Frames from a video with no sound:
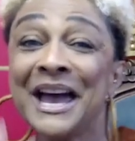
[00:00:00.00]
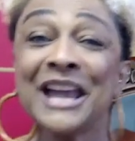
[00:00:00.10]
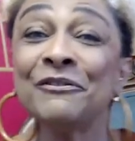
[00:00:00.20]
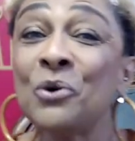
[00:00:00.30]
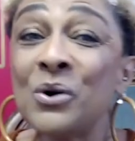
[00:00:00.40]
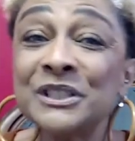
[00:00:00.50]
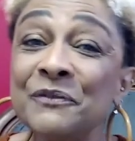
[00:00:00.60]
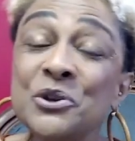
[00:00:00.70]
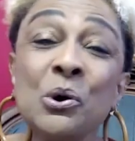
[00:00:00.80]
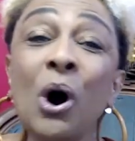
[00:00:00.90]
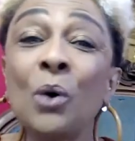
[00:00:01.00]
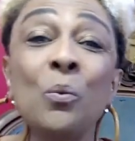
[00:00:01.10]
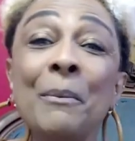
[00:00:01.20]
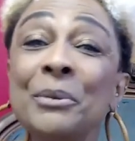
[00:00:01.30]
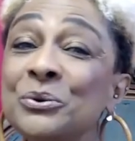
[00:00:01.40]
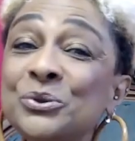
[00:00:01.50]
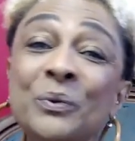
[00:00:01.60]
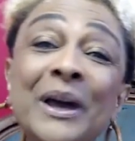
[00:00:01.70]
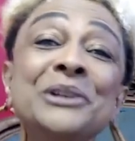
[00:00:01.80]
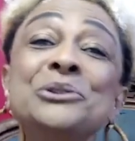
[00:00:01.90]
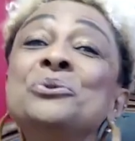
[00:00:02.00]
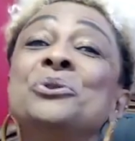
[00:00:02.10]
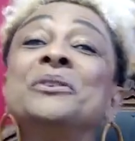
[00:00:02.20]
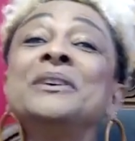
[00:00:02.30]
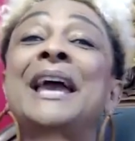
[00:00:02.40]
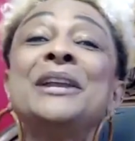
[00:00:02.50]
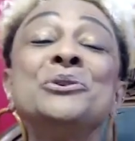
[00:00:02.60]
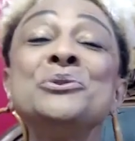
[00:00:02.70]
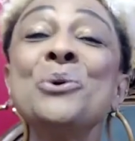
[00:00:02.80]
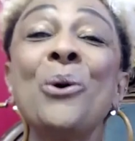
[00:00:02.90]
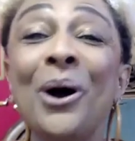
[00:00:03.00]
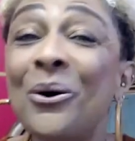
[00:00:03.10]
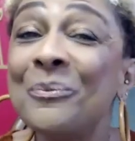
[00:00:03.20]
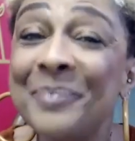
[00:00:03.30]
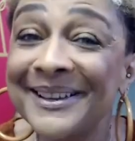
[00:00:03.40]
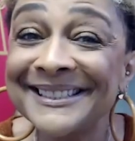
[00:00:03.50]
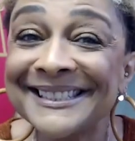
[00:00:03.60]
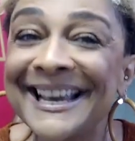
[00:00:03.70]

And of course, if you are a woman who's ready to create your opus